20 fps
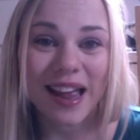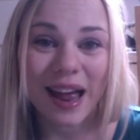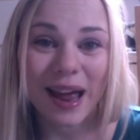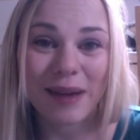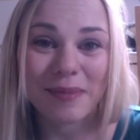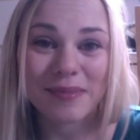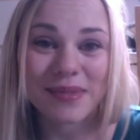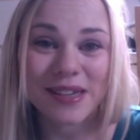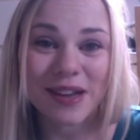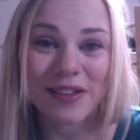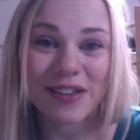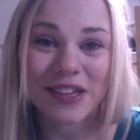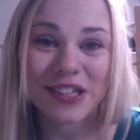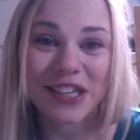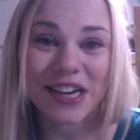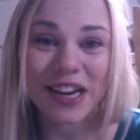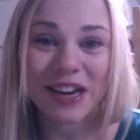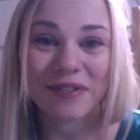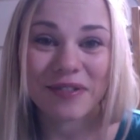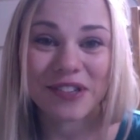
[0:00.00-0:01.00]
so that
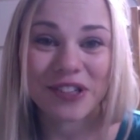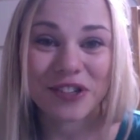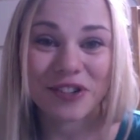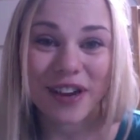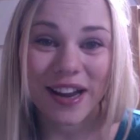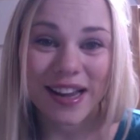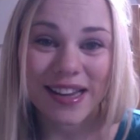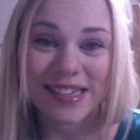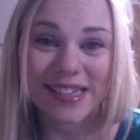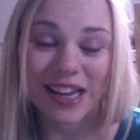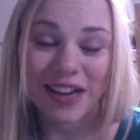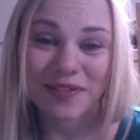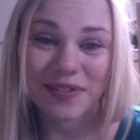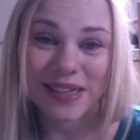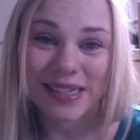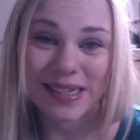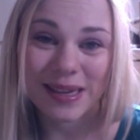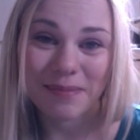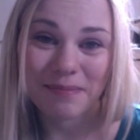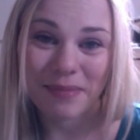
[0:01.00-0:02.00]
she can treat herself
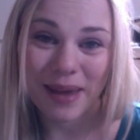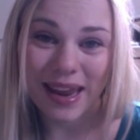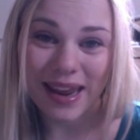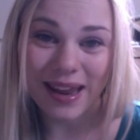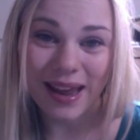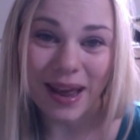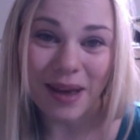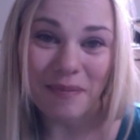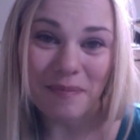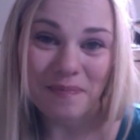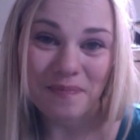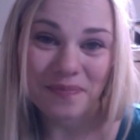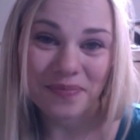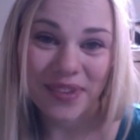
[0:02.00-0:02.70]
to some makeup.